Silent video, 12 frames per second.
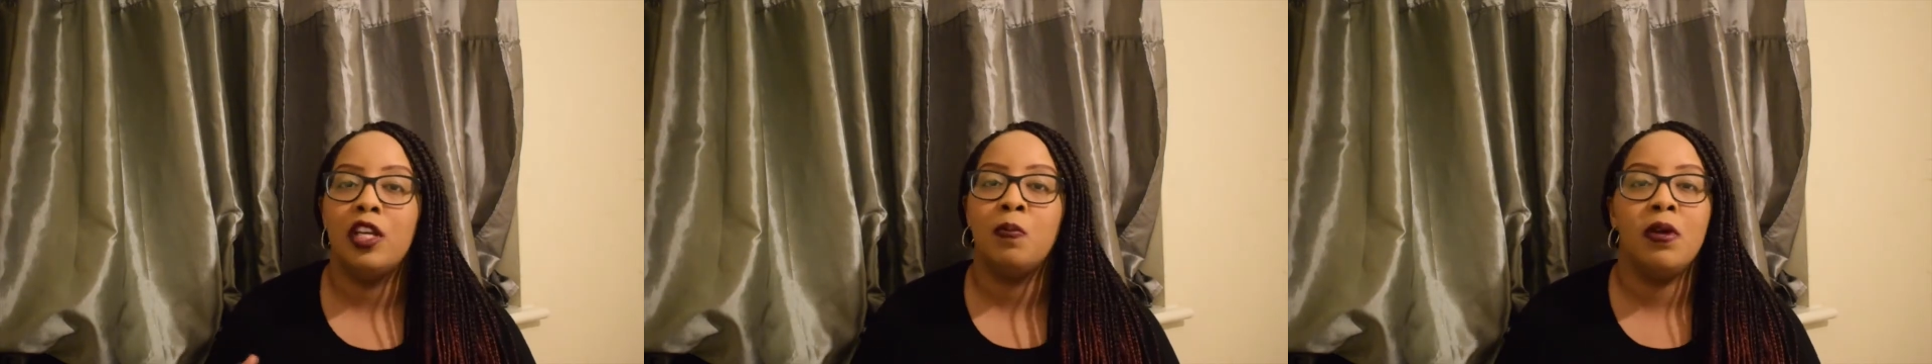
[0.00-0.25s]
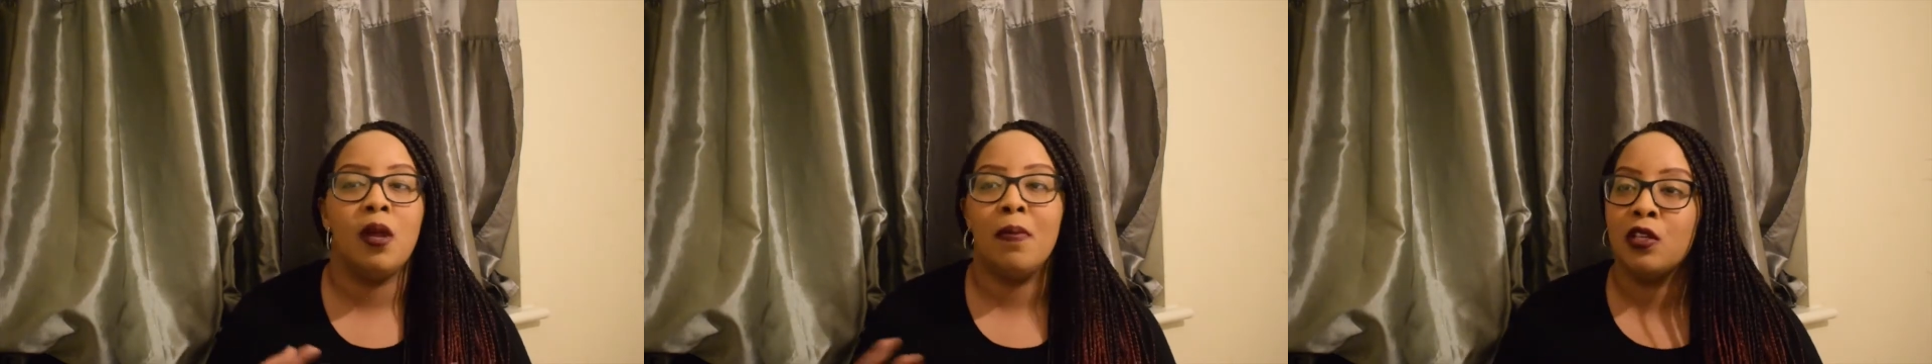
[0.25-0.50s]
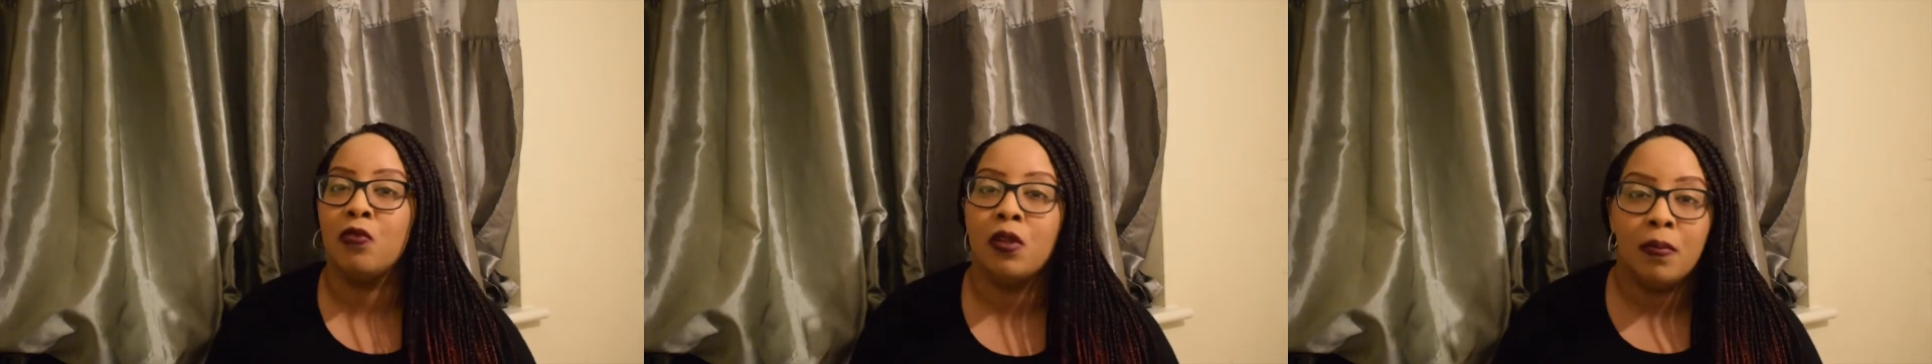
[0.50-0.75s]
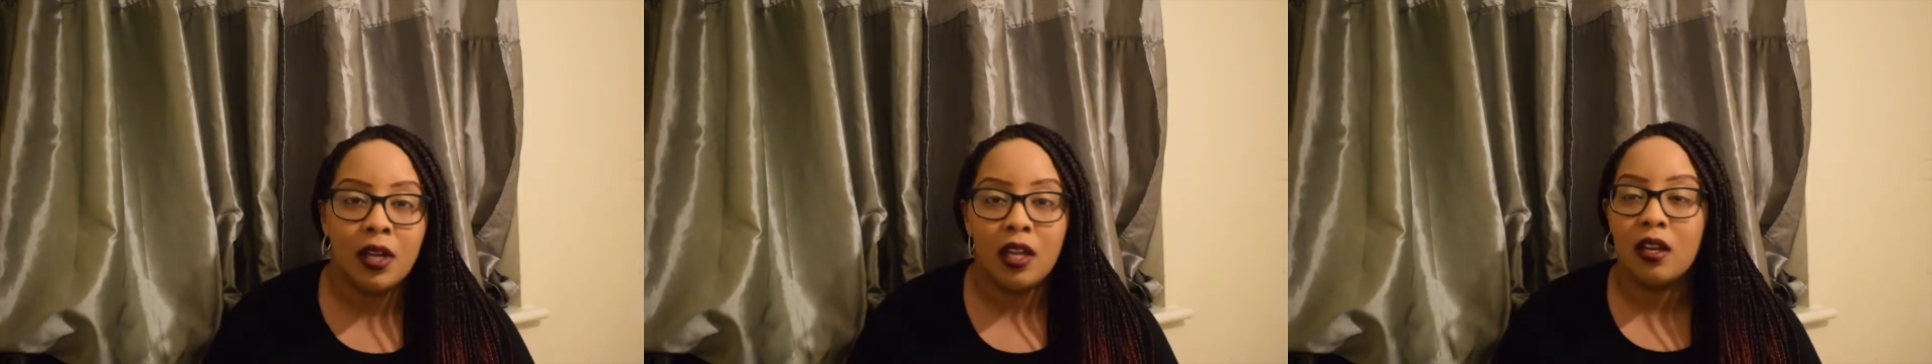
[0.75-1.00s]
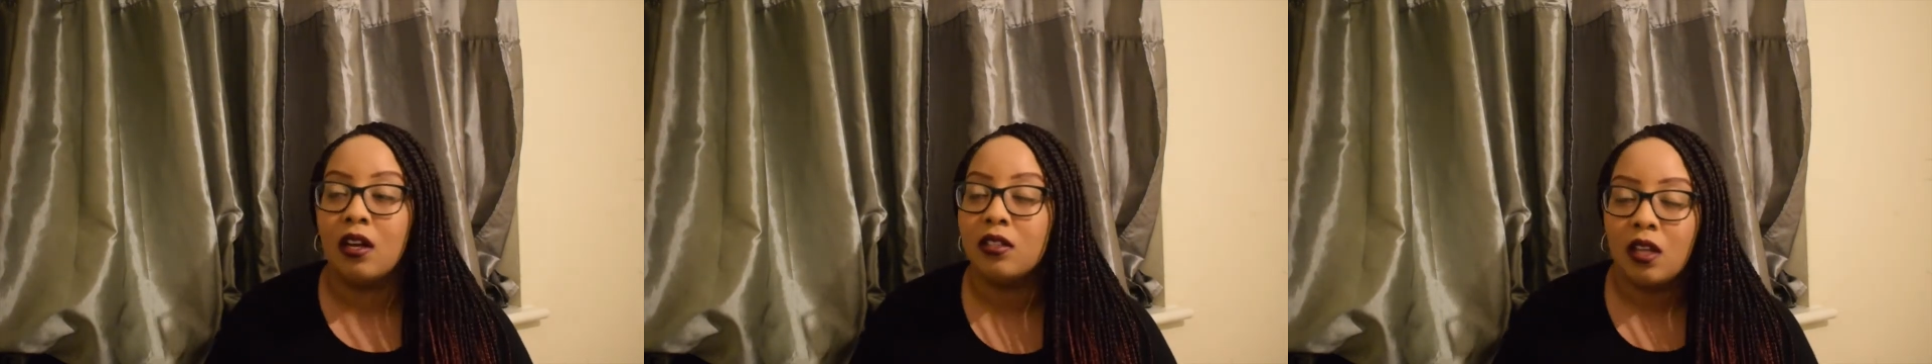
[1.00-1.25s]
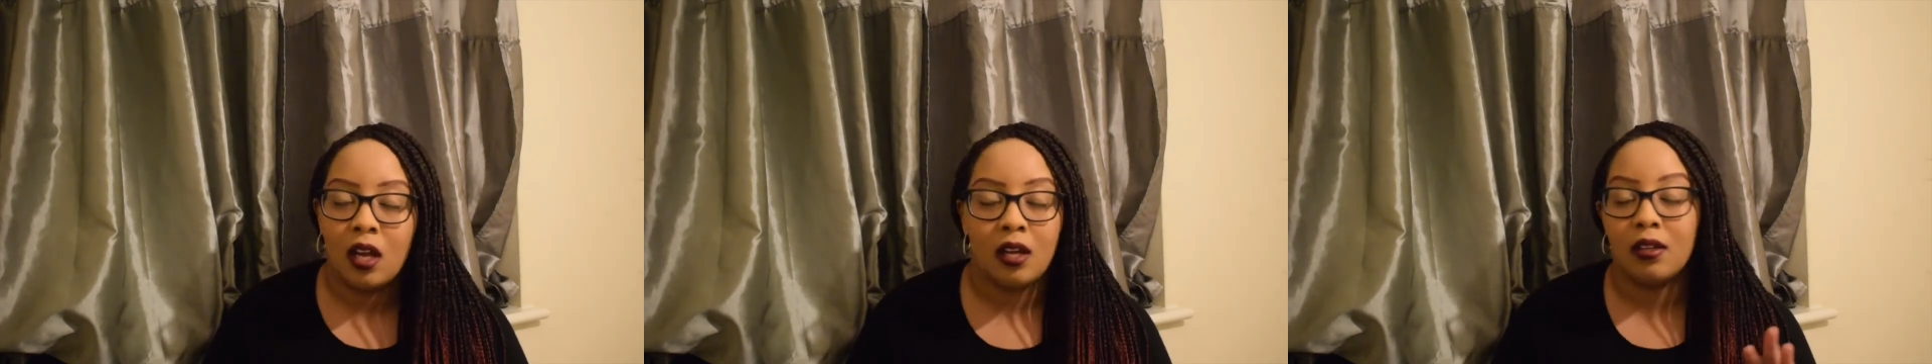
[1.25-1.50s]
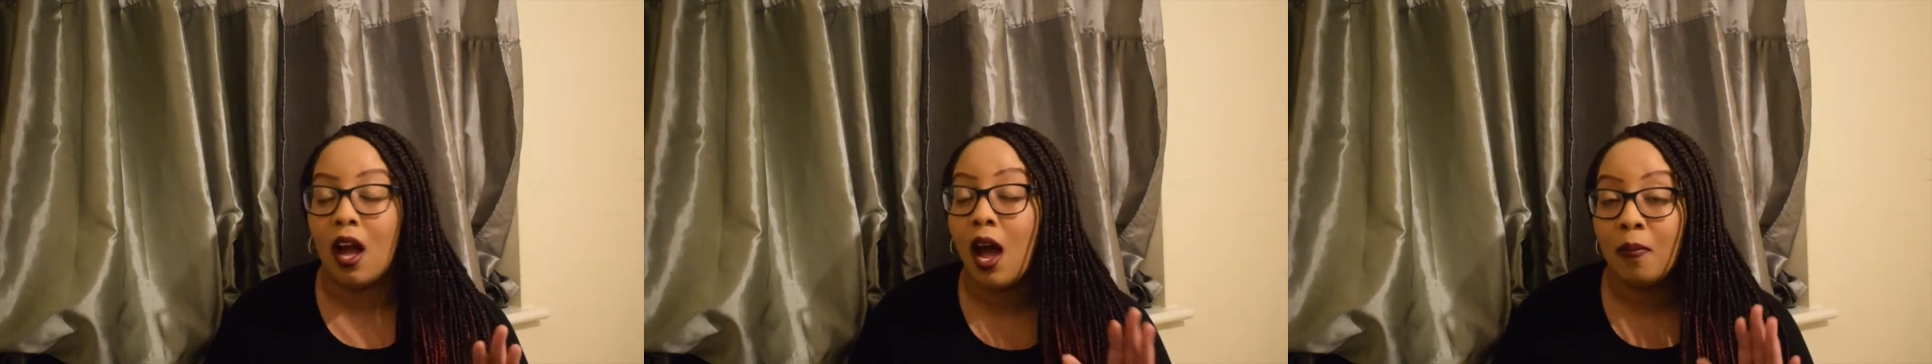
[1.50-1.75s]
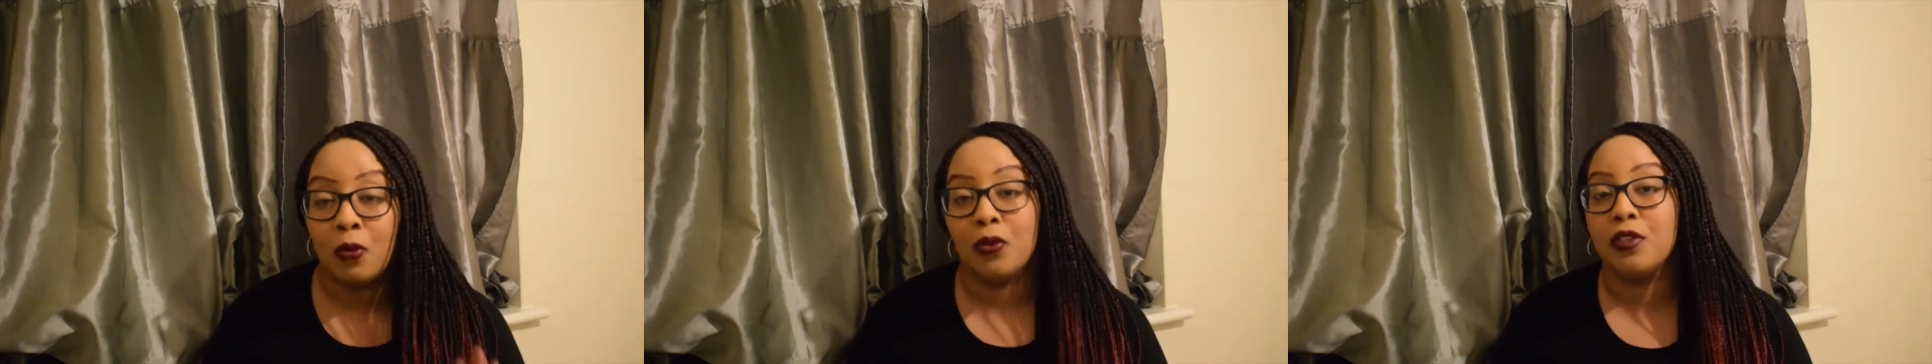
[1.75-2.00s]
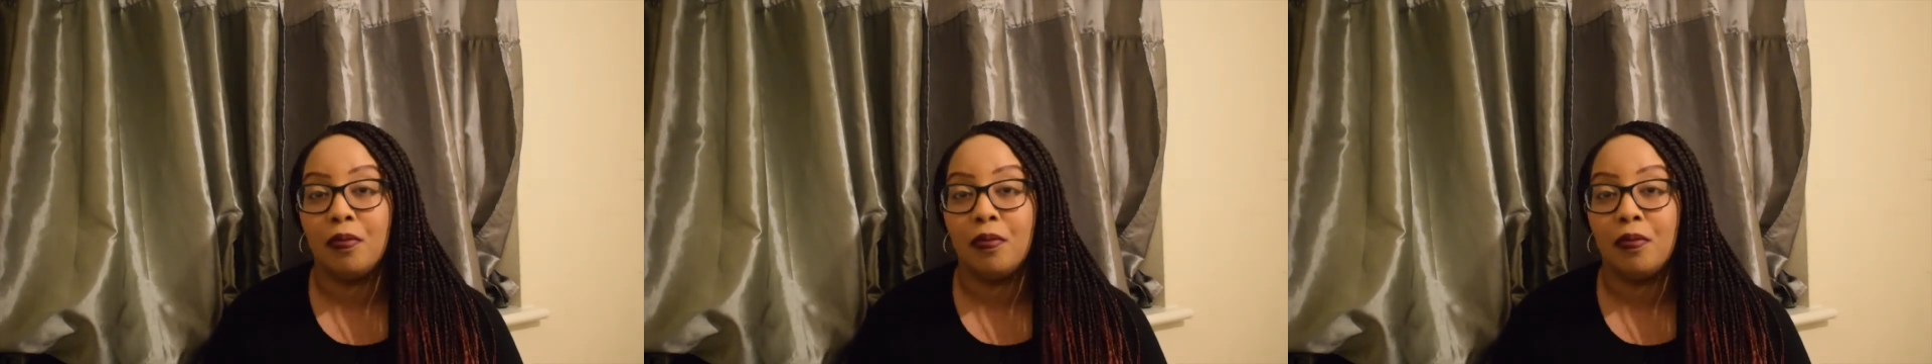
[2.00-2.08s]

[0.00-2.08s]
It's been a mess from the beginning. I was like, I'm not